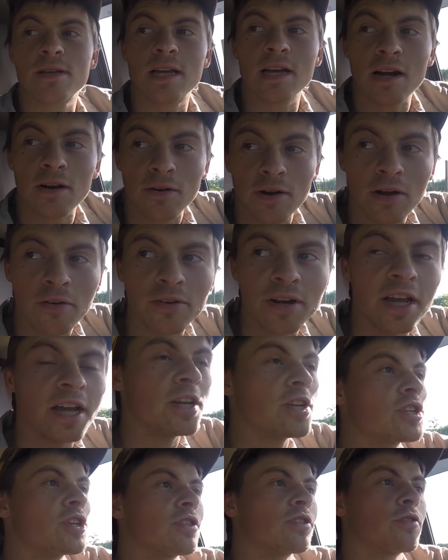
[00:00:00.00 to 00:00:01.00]
got around
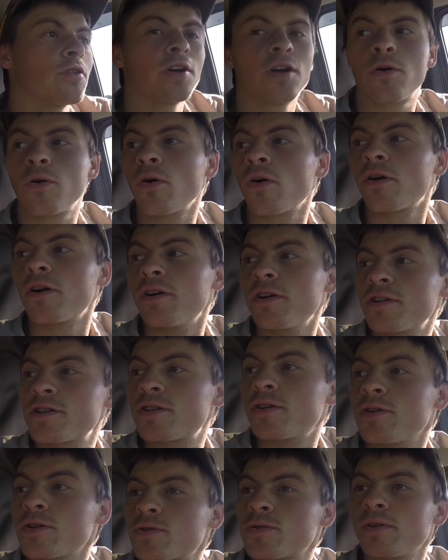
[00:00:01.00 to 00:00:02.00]
1 3/4 inches.
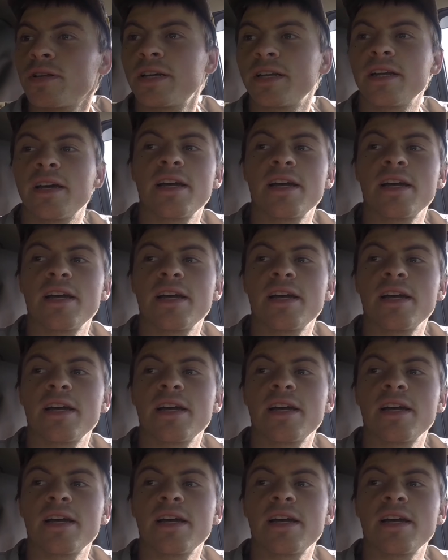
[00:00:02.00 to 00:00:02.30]
So it's really